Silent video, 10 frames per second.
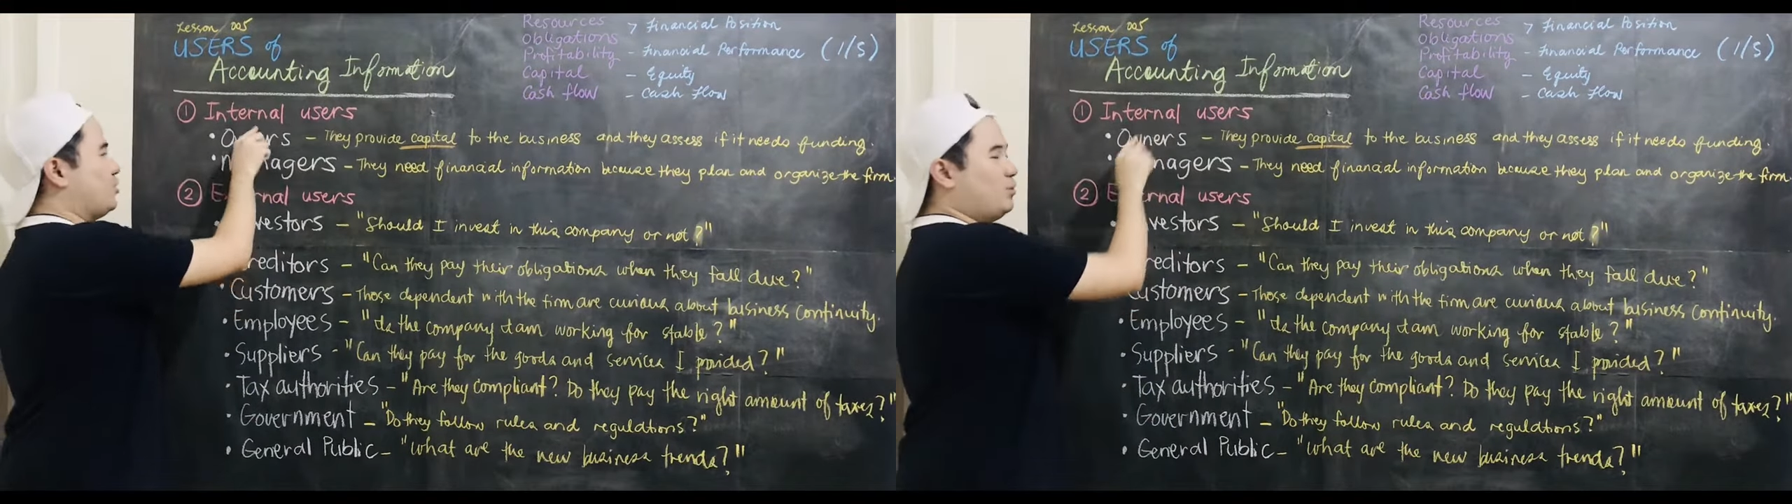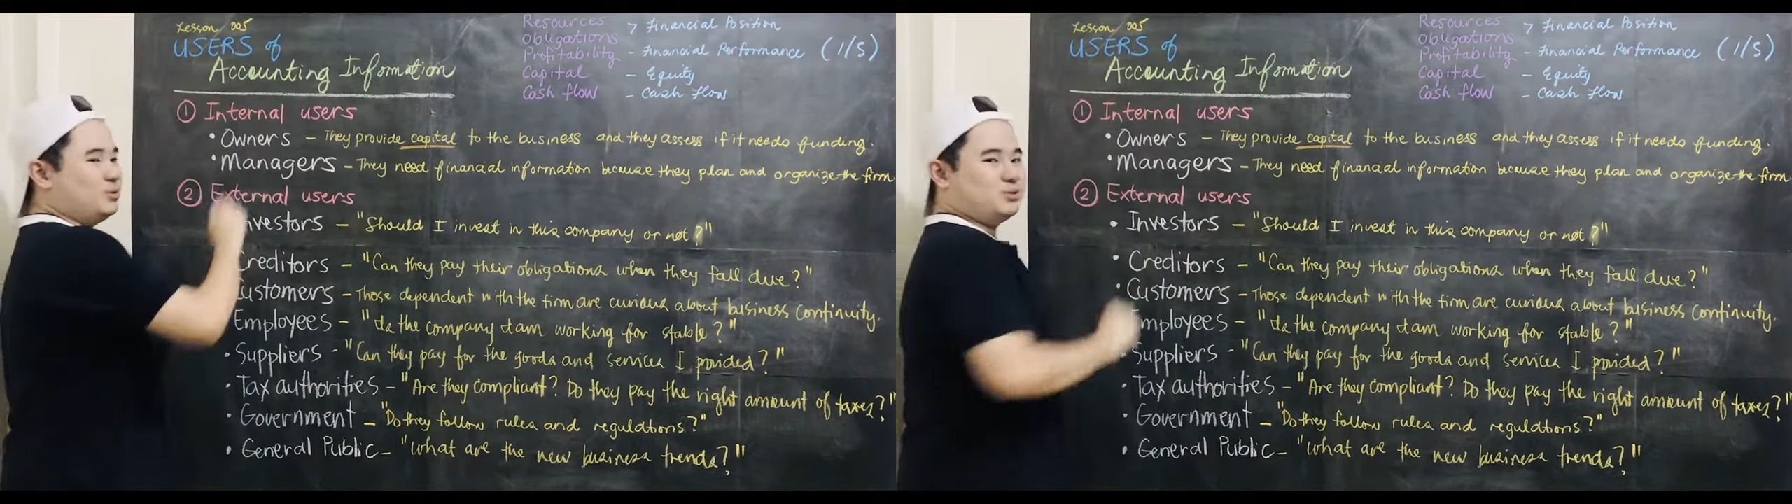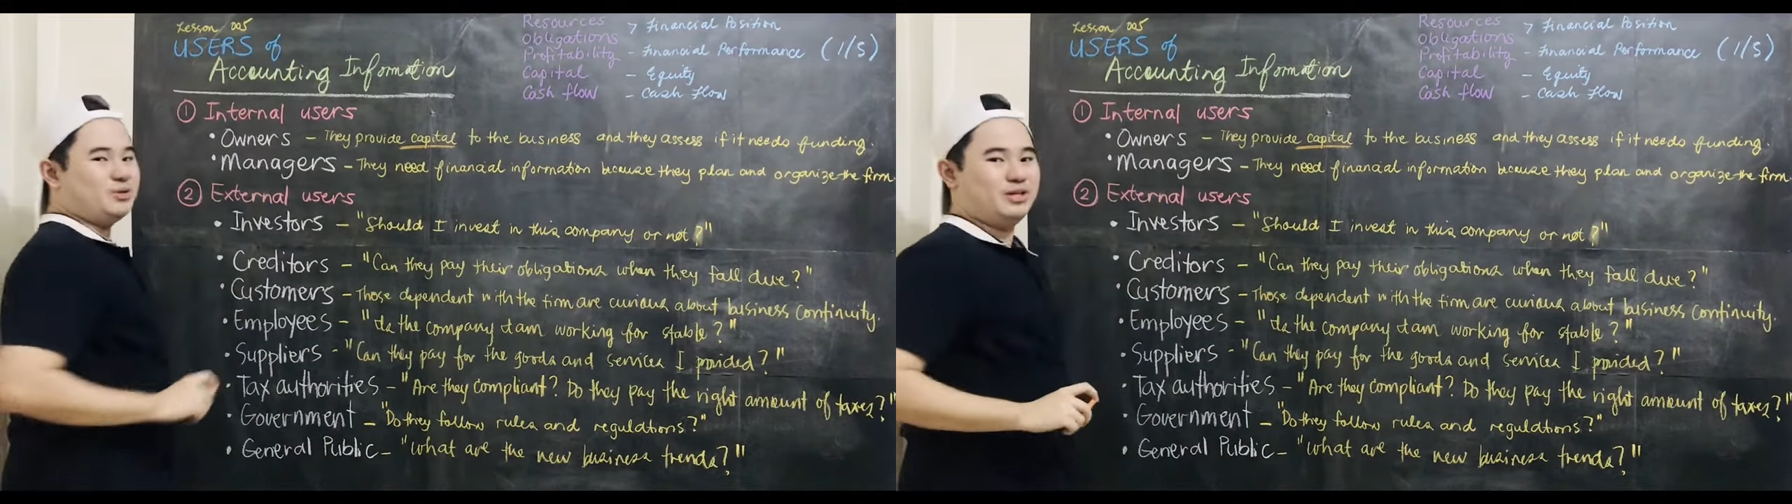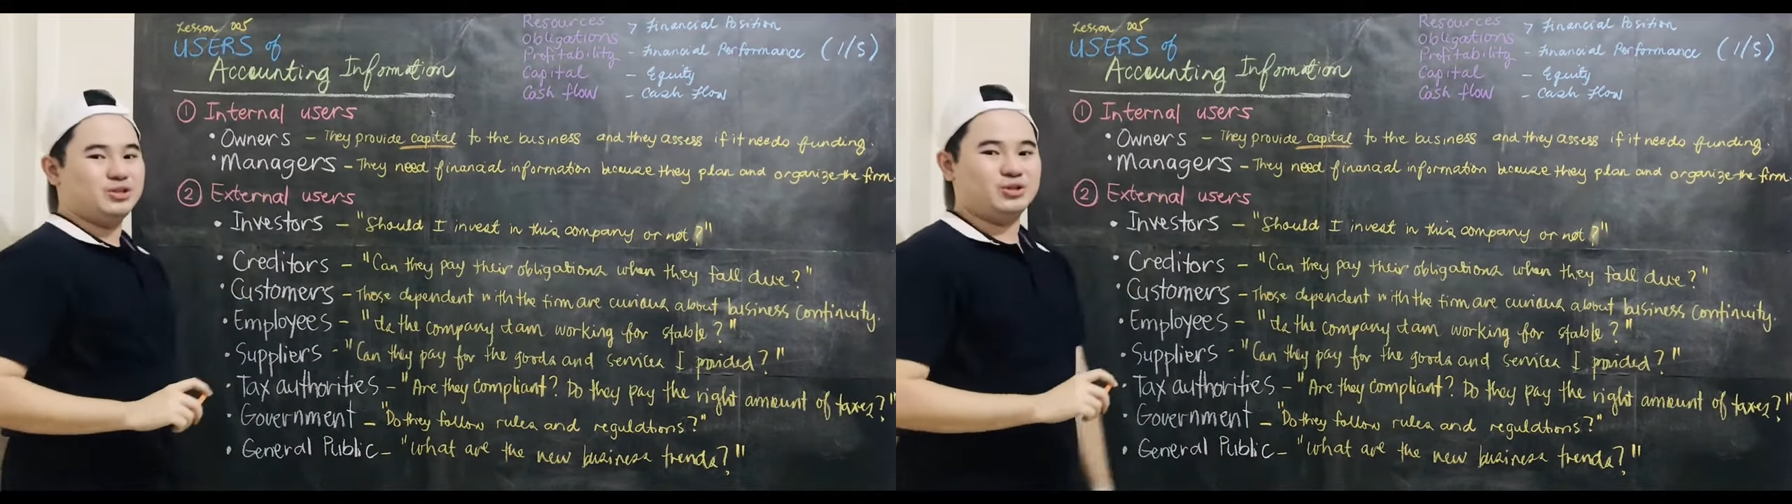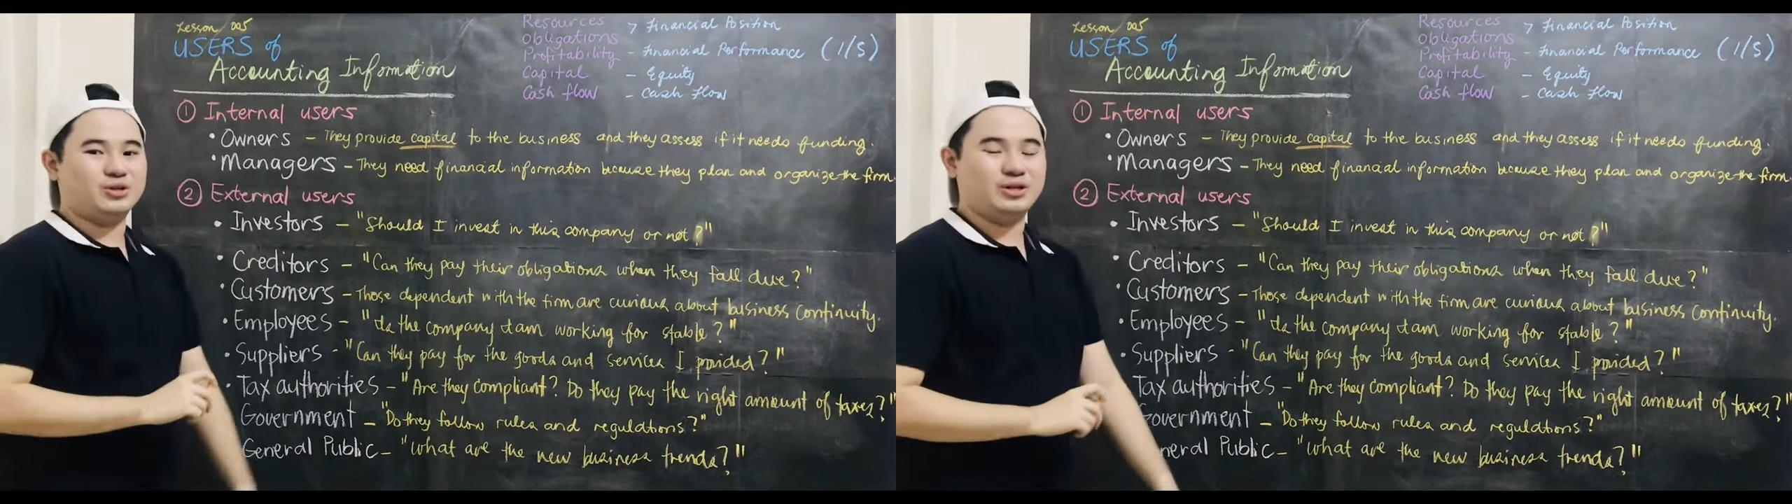are also
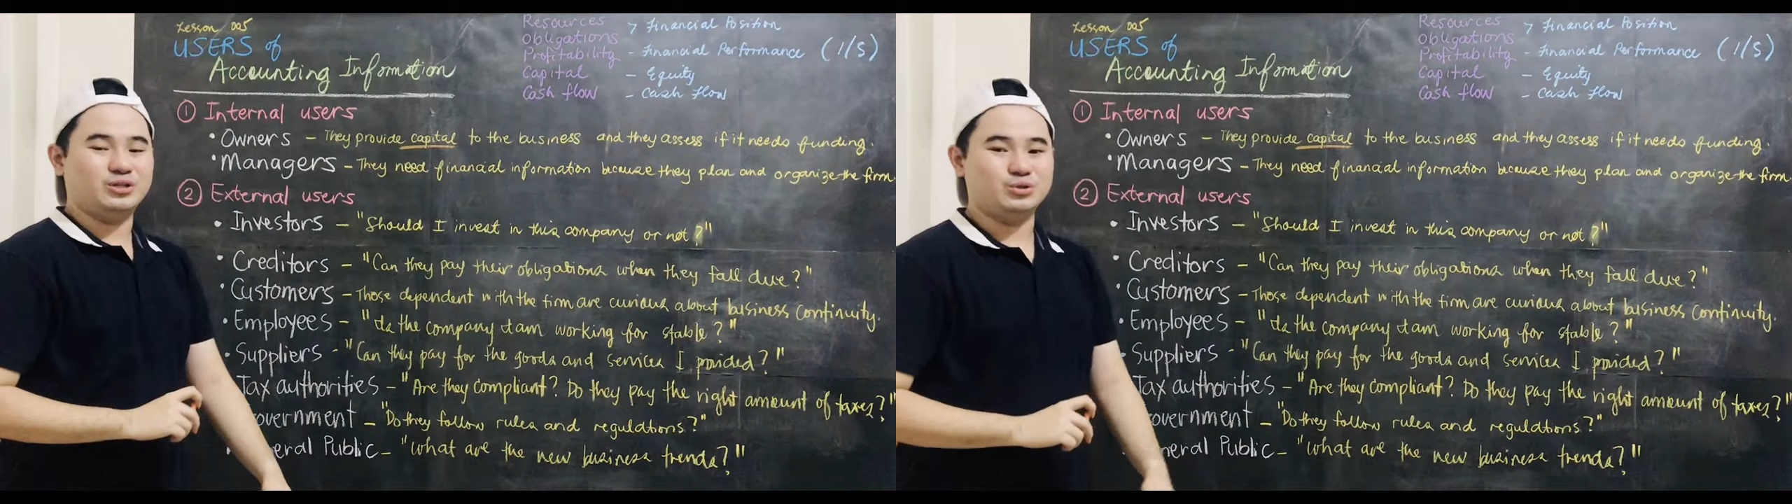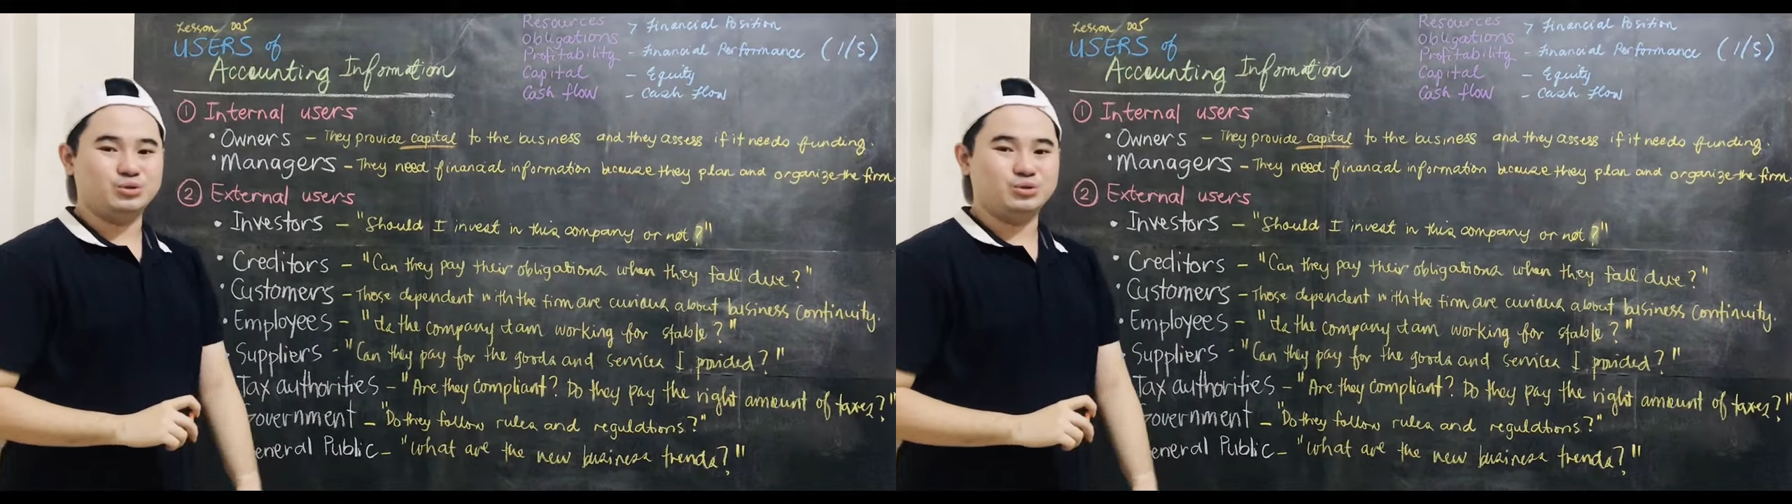internal